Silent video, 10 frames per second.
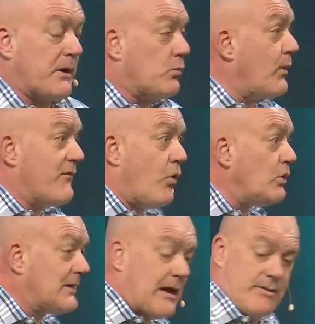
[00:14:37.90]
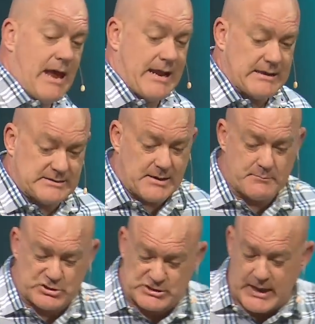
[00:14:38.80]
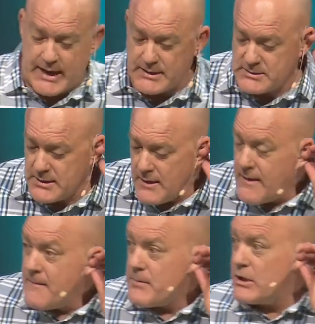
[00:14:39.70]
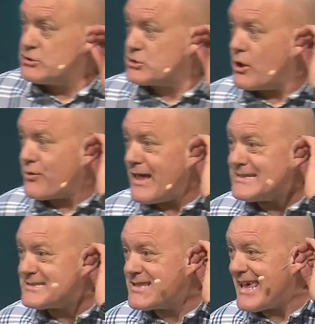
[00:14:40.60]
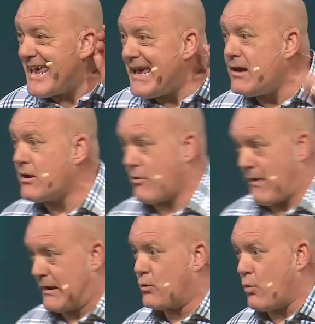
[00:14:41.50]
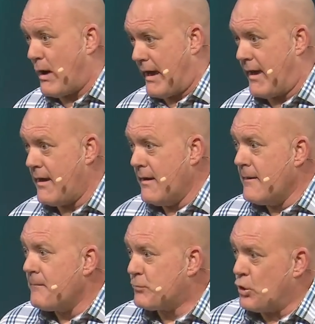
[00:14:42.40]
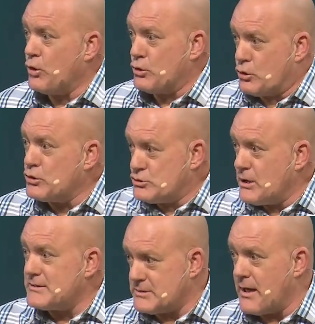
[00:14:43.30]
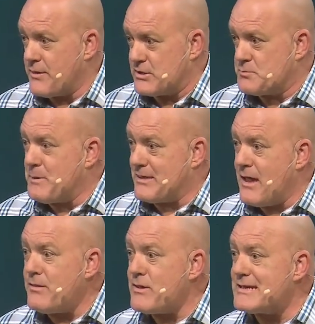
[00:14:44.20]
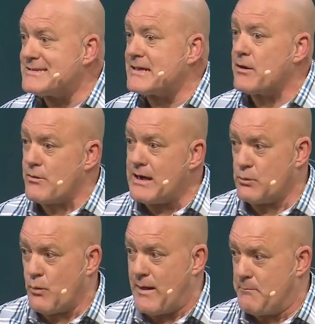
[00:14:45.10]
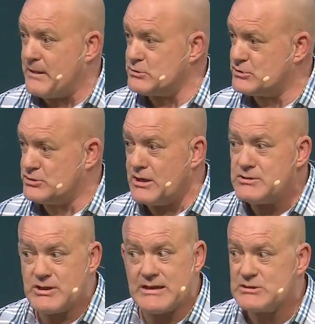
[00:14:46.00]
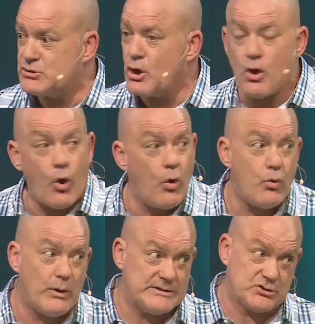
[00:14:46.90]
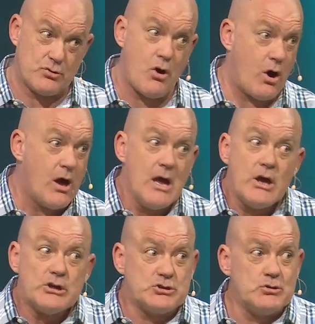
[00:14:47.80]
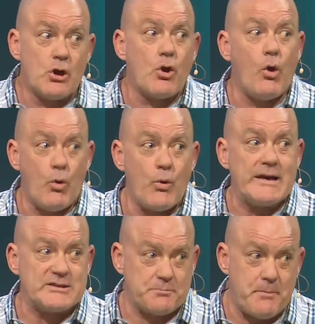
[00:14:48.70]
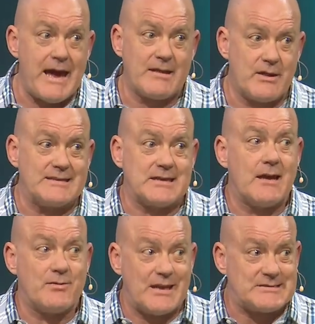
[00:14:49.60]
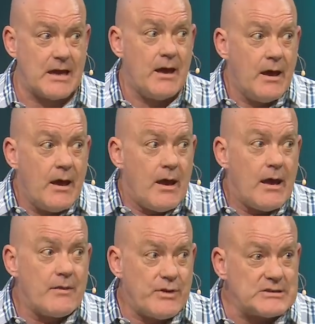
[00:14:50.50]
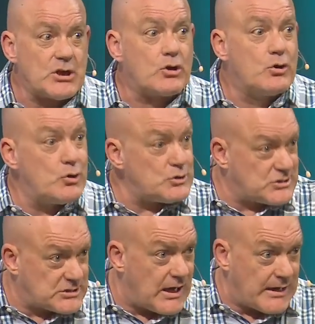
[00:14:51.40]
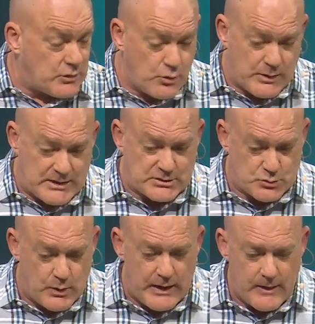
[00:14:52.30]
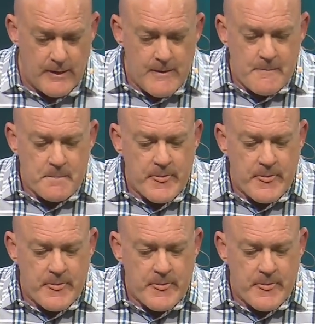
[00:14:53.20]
but we've all done that at some stage. And so that's the incorrect way to, to judge others. But then there's a correct way because judging is not always wrong, it's not always bad. There's a, there's a, there's a good side to it as well.